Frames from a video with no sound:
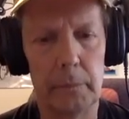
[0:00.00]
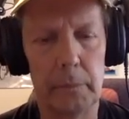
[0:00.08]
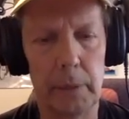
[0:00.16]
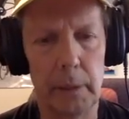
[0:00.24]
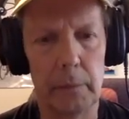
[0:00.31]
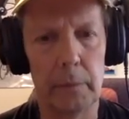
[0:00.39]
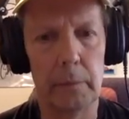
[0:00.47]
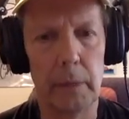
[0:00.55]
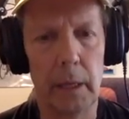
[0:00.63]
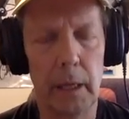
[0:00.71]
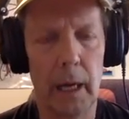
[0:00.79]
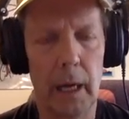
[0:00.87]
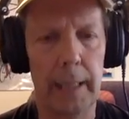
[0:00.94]
Yeah.
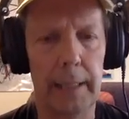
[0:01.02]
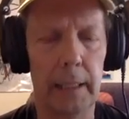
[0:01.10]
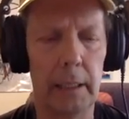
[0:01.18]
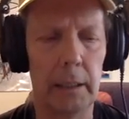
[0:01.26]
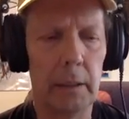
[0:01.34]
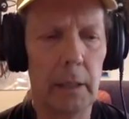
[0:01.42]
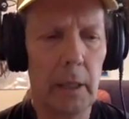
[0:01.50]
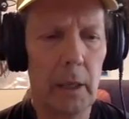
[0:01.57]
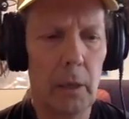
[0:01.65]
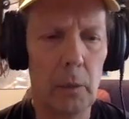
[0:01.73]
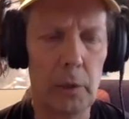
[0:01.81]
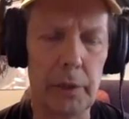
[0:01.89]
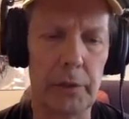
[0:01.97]
I
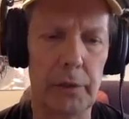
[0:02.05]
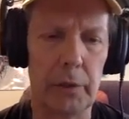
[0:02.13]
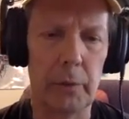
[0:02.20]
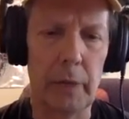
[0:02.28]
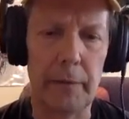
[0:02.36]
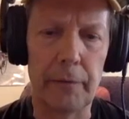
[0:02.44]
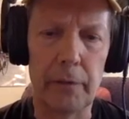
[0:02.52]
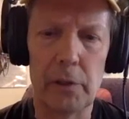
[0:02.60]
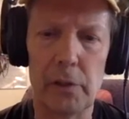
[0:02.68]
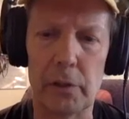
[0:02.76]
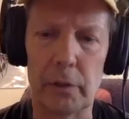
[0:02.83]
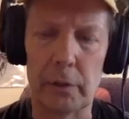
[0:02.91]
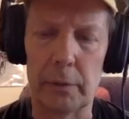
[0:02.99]
was concerned when I
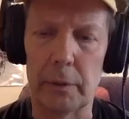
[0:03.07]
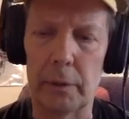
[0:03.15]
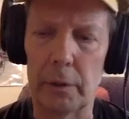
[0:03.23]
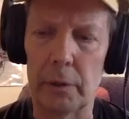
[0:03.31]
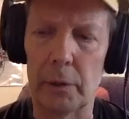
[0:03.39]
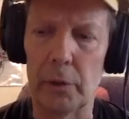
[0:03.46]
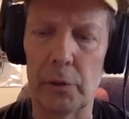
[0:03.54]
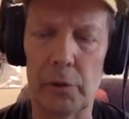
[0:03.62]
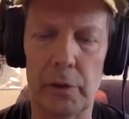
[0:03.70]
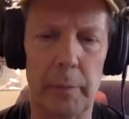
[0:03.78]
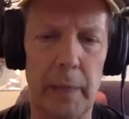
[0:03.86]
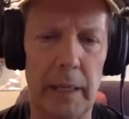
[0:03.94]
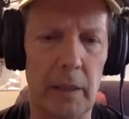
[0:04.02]
first used
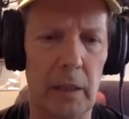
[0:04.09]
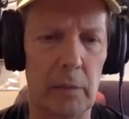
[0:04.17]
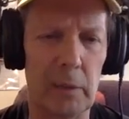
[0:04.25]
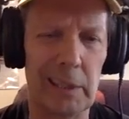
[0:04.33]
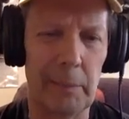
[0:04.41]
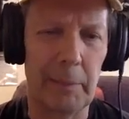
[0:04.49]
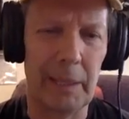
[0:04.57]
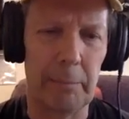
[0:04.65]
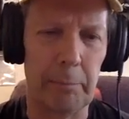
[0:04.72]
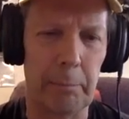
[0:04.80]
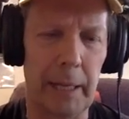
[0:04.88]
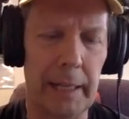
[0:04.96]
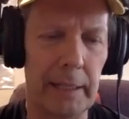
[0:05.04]
them. I thought, well, they
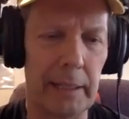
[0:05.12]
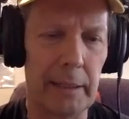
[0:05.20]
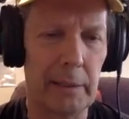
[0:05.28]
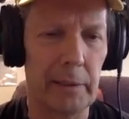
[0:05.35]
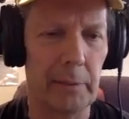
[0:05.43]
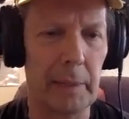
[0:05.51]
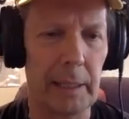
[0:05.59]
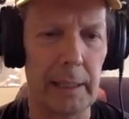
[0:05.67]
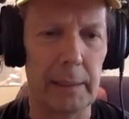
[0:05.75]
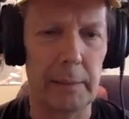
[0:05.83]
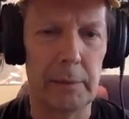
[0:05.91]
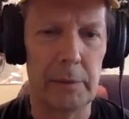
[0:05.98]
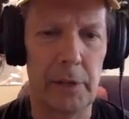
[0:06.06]
might bite into
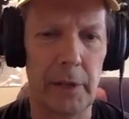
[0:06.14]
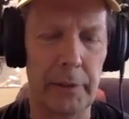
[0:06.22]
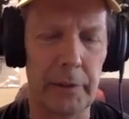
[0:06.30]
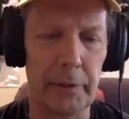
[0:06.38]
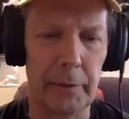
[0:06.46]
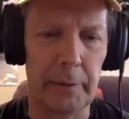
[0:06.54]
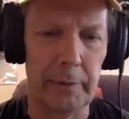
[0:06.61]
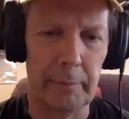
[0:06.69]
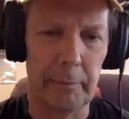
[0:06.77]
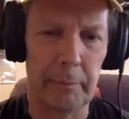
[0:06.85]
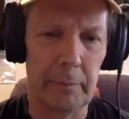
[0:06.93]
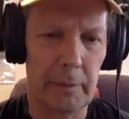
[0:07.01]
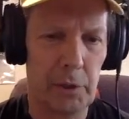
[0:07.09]
my tender
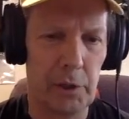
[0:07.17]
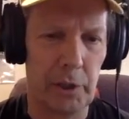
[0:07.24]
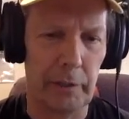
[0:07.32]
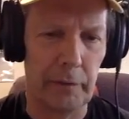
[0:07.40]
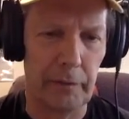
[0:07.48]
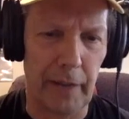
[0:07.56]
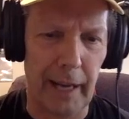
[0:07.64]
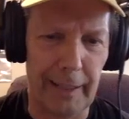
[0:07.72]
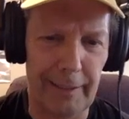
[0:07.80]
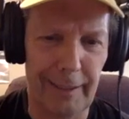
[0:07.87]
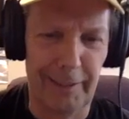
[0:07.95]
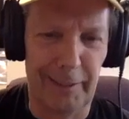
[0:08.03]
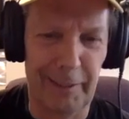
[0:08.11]
chicken fat
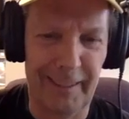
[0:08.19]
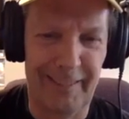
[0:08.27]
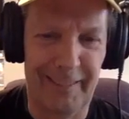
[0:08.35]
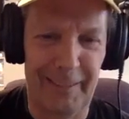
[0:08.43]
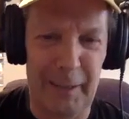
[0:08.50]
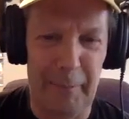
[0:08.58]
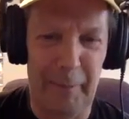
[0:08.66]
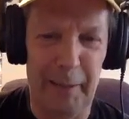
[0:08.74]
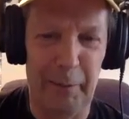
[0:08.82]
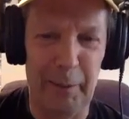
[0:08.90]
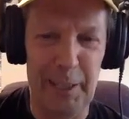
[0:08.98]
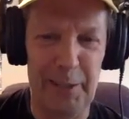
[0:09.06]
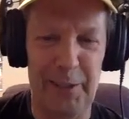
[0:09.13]
around my
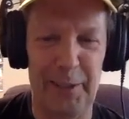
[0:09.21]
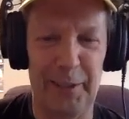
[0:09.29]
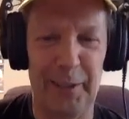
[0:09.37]
waist,